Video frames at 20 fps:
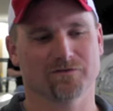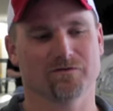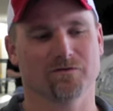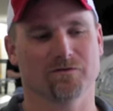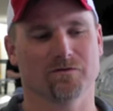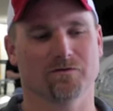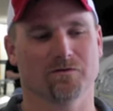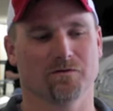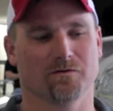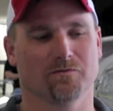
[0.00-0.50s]

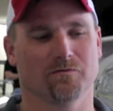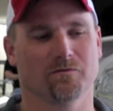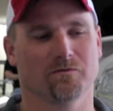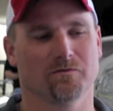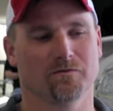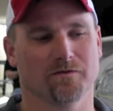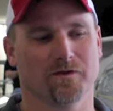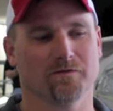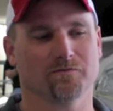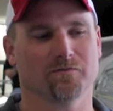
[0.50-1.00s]
You're
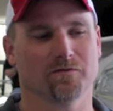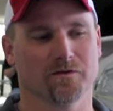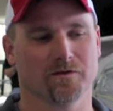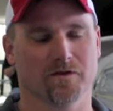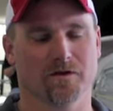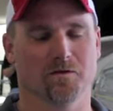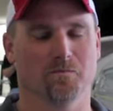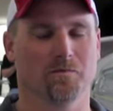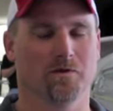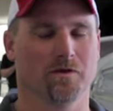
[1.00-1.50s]
definitely
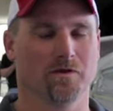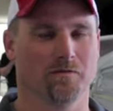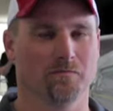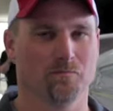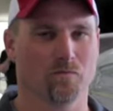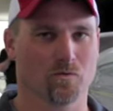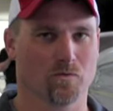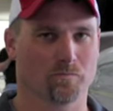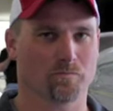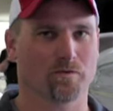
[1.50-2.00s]
going to be
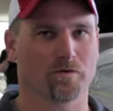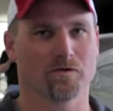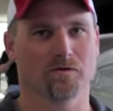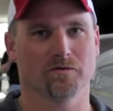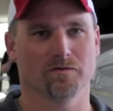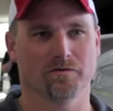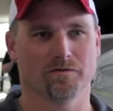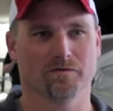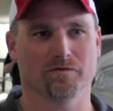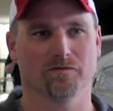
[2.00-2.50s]
more
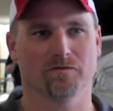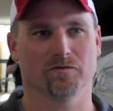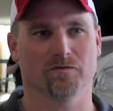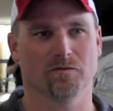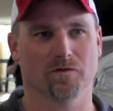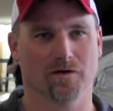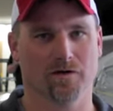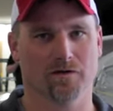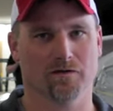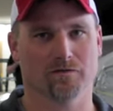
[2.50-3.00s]
prone
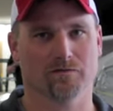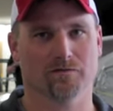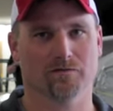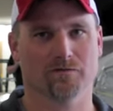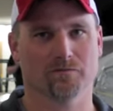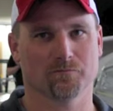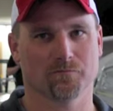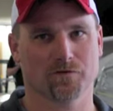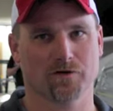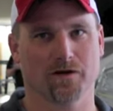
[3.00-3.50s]
to uh,
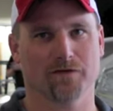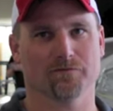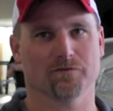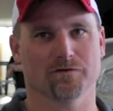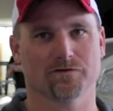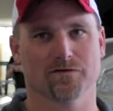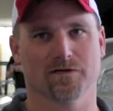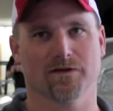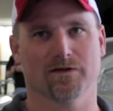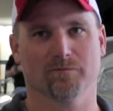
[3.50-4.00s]
some
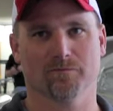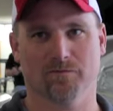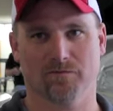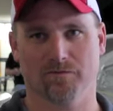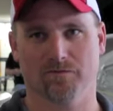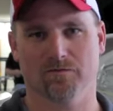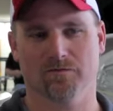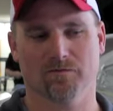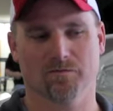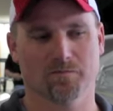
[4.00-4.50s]
traffic jams,
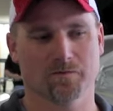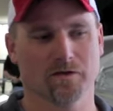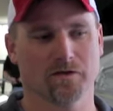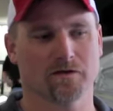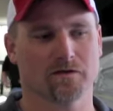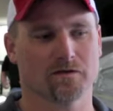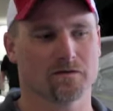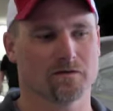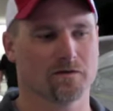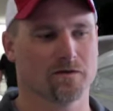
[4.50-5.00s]
so to
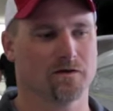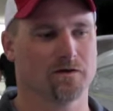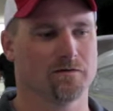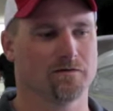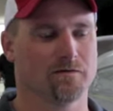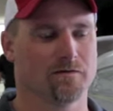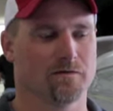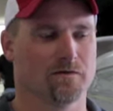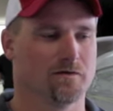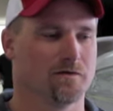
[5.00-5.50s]
speak. Uh,
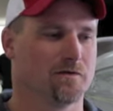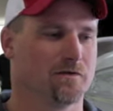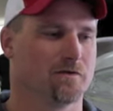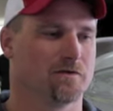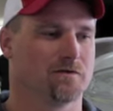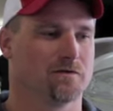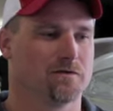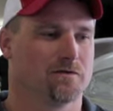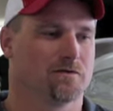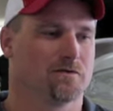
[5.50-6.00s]

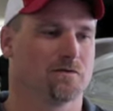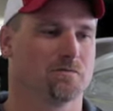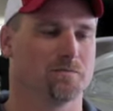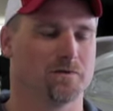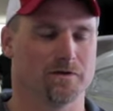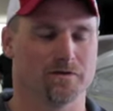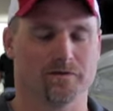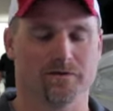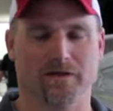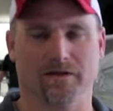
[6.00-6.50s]
you know,
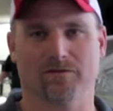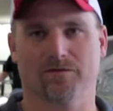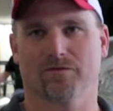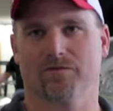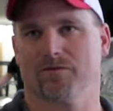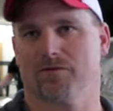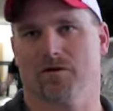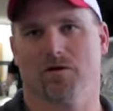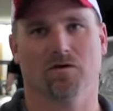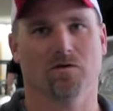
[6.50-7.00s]
but
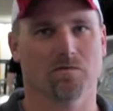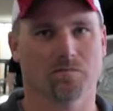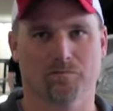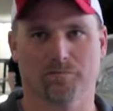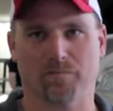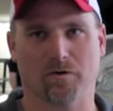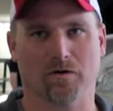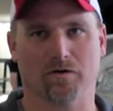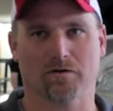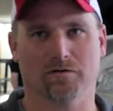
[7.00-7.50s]
that's all
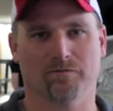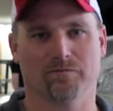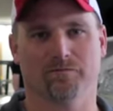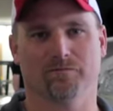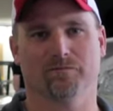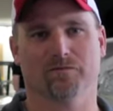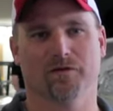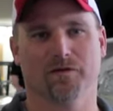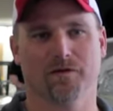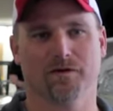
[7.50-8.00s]
part
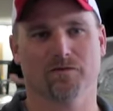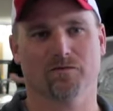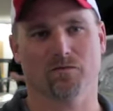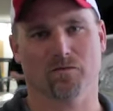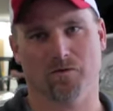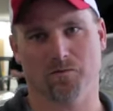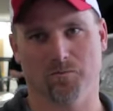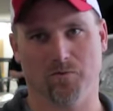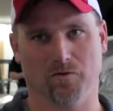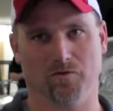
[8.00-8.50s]
of any
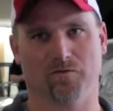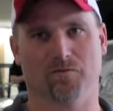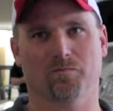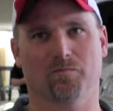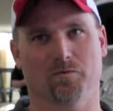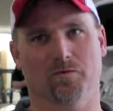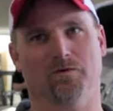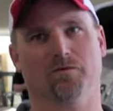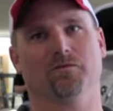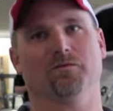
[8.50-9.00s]
sort of
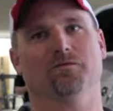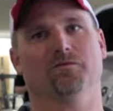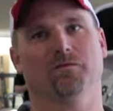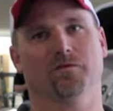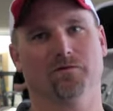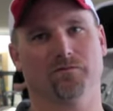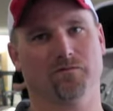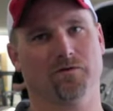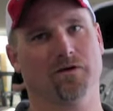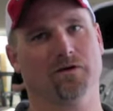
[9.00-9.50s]
motorsports. If
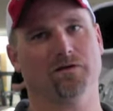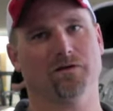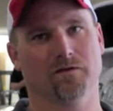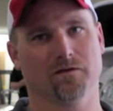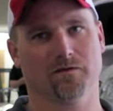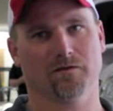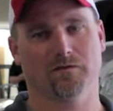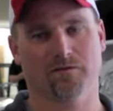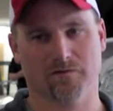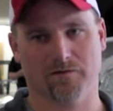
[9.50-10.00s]
you're afraid
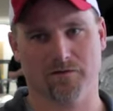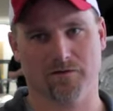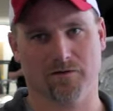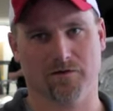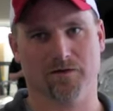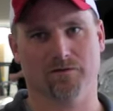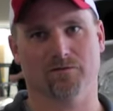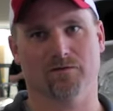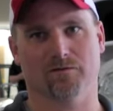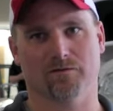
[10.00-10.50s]
to, to
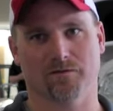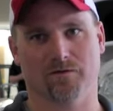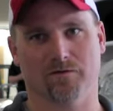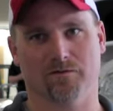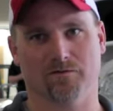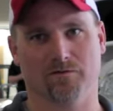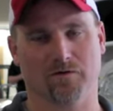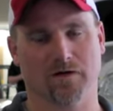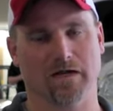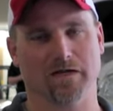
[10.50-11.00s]
get the
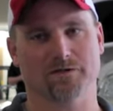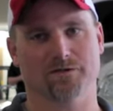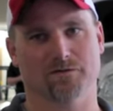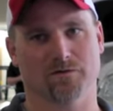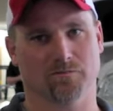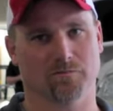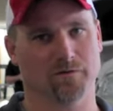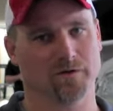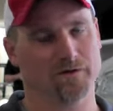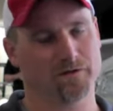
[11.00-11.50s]
thing scratched
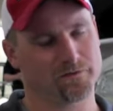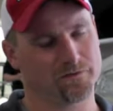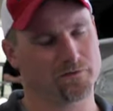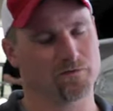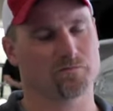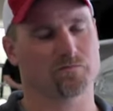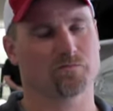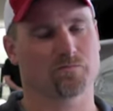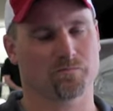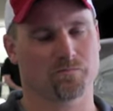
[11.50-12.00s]
or bent,
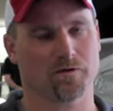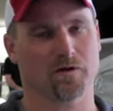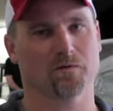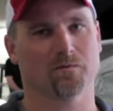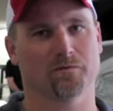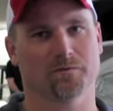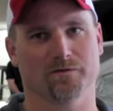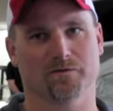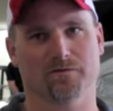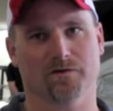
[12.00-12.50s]
you should
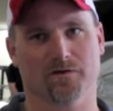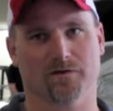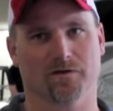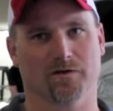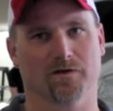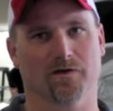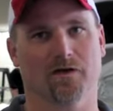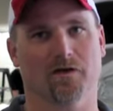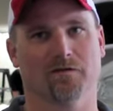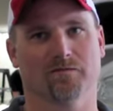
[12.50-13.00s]
probably stick
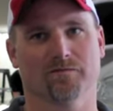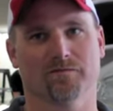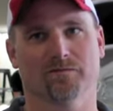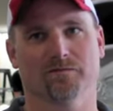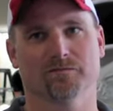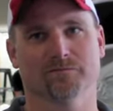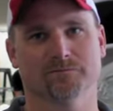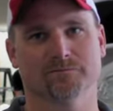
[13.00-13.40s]
to golf.